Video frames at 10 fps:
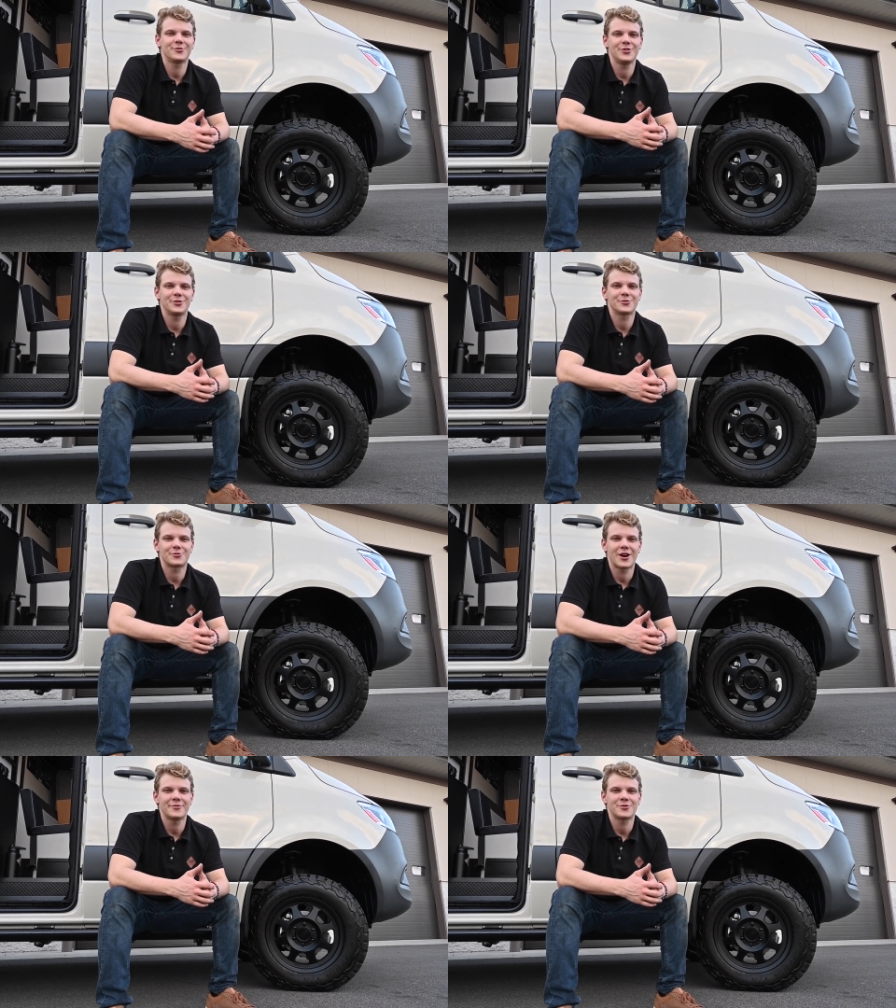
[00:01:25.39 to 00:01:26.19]
vehicle
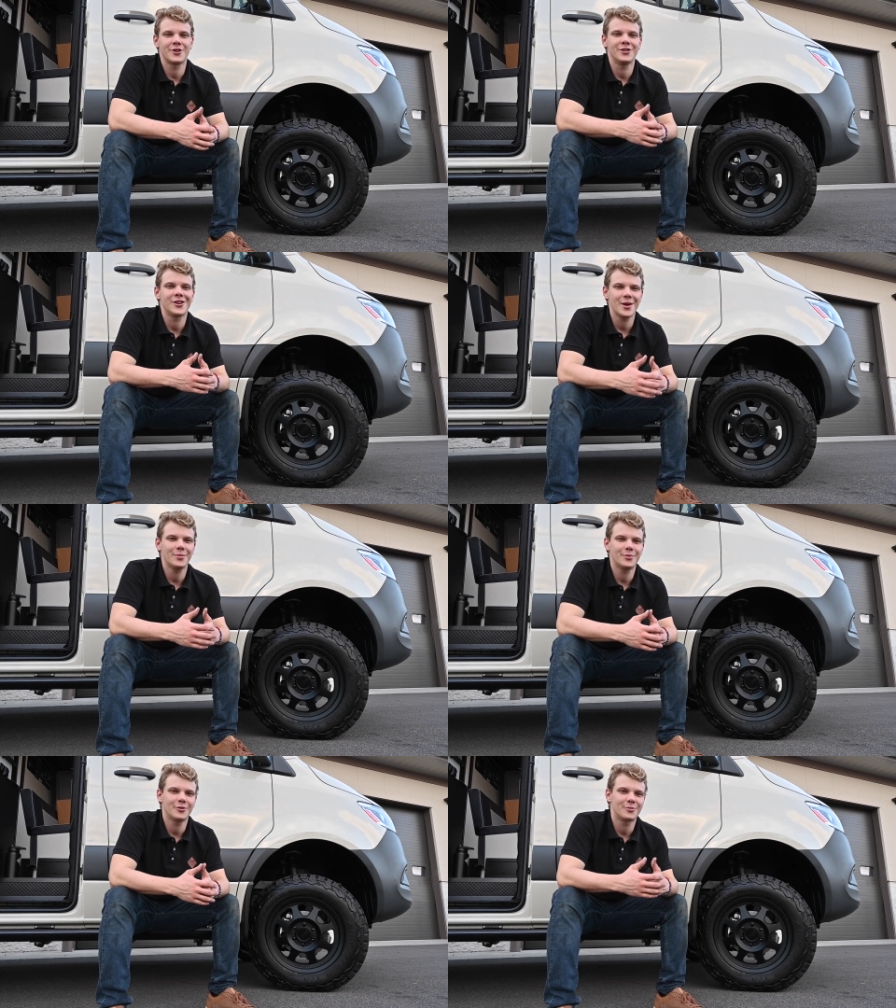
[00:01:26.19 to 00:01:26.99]
drivetrain
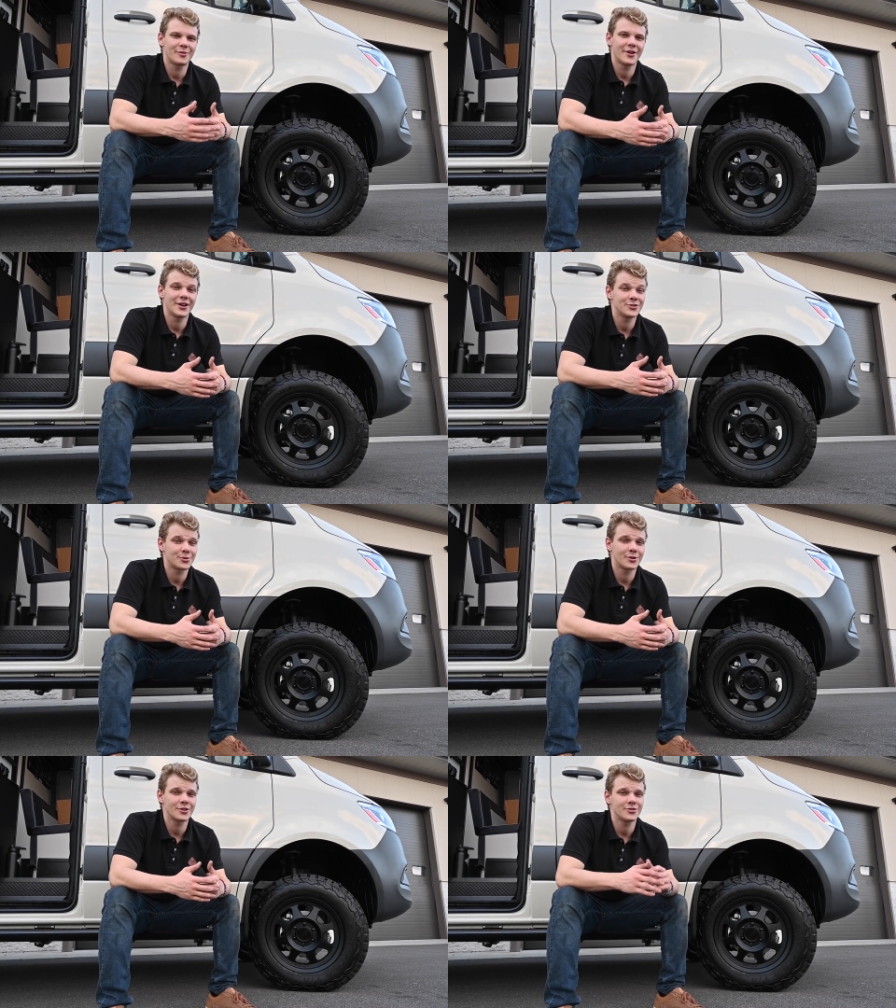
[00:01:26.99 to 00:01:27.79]
capable of providing
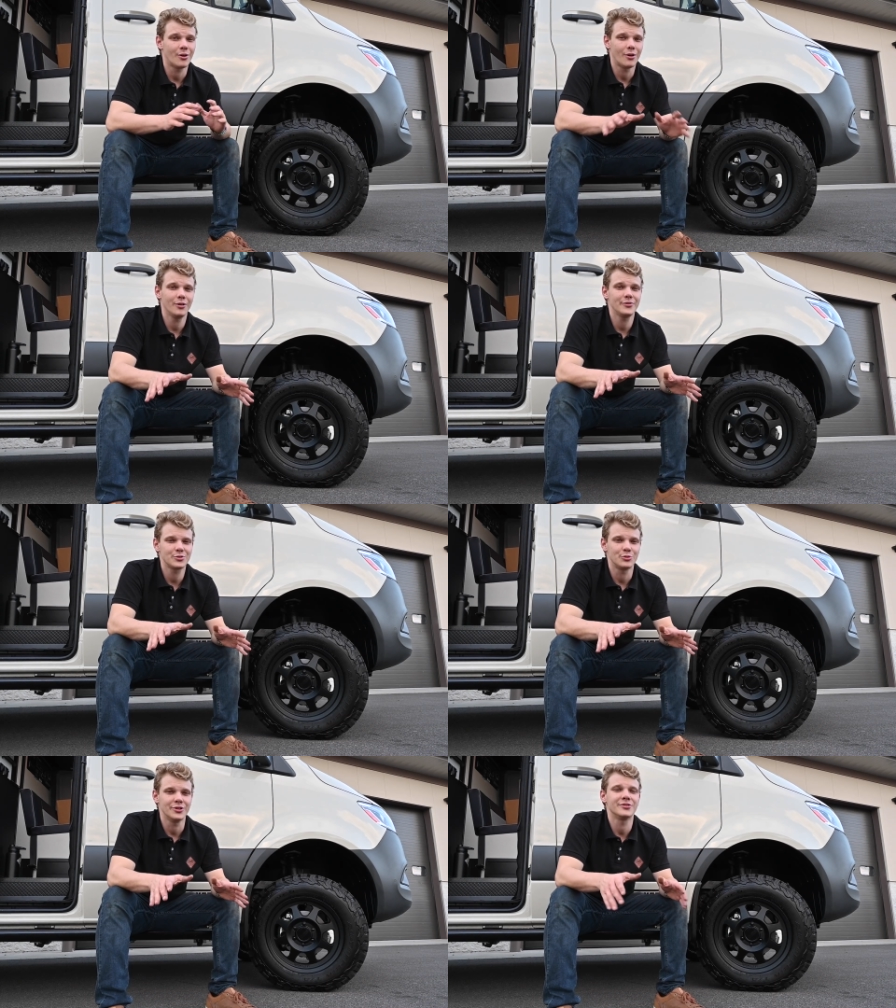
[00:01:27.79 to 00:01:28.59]
torque to all of
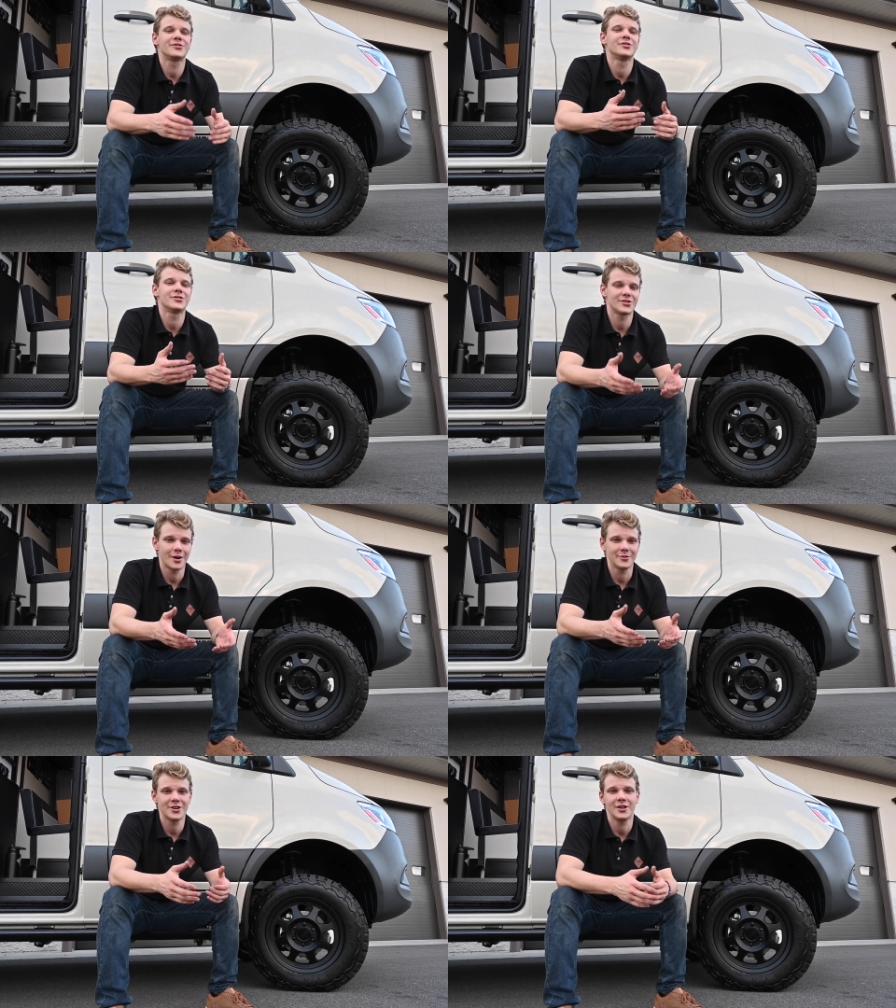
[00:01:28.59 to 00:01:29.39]
its wheels
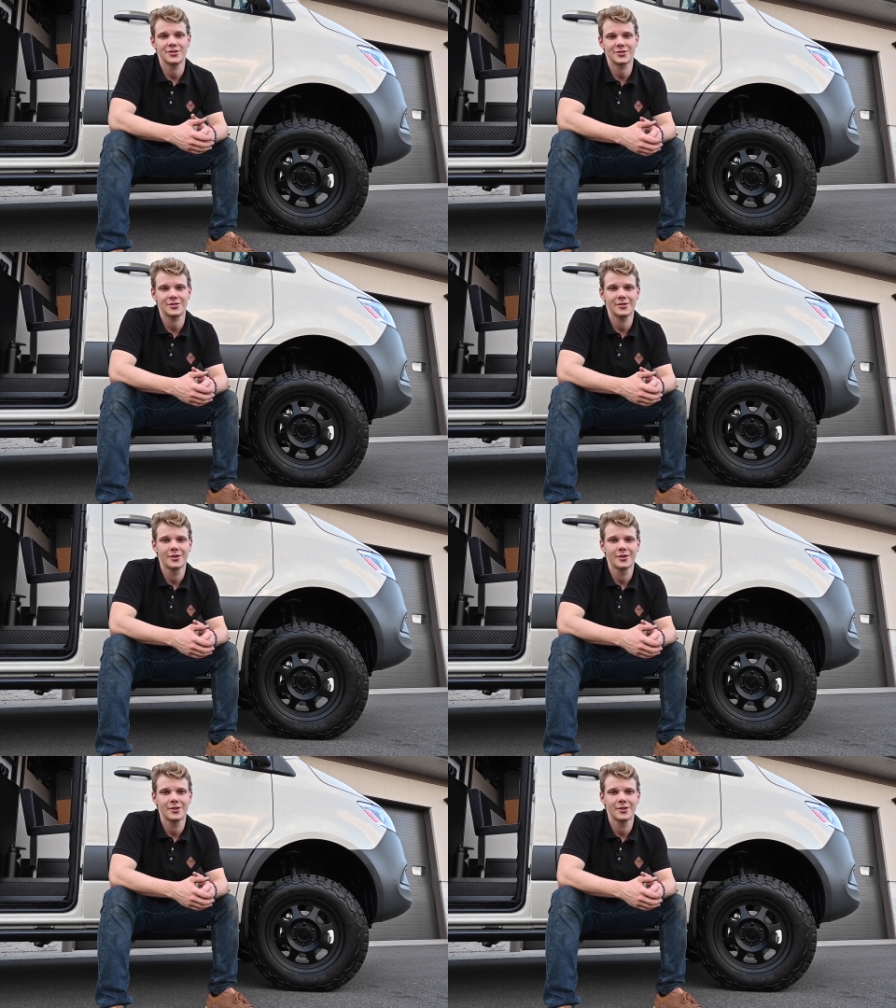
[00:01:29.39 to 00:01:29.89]
simultaneously.